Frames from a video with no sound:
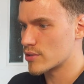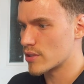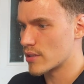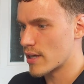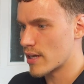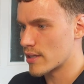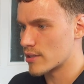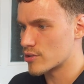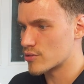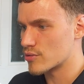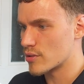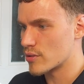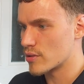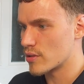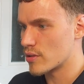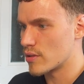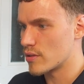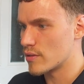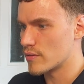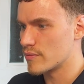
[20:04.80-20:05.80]
going to add a stroke
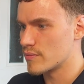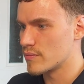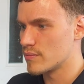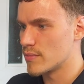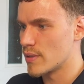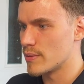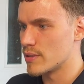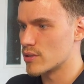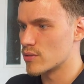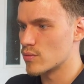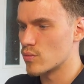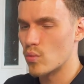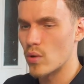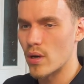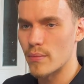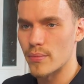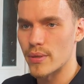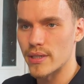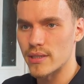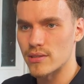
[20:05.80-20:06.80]
of maybe just
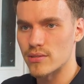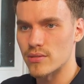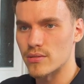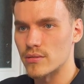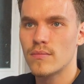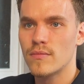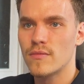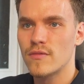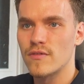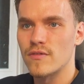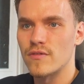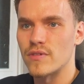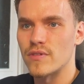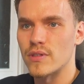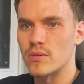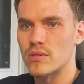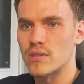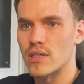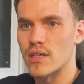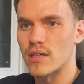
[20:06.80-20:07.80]
1 pixel,
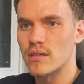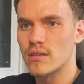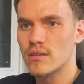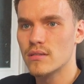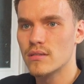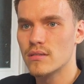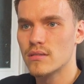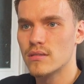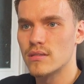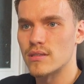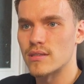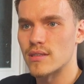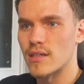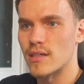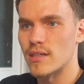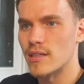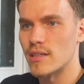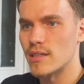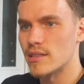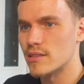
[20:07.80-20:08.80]
filter,
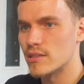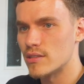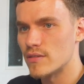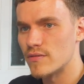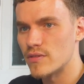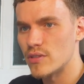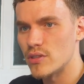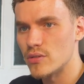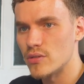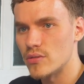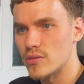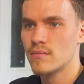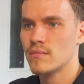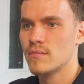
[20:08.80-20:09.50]
stylize, diffuse.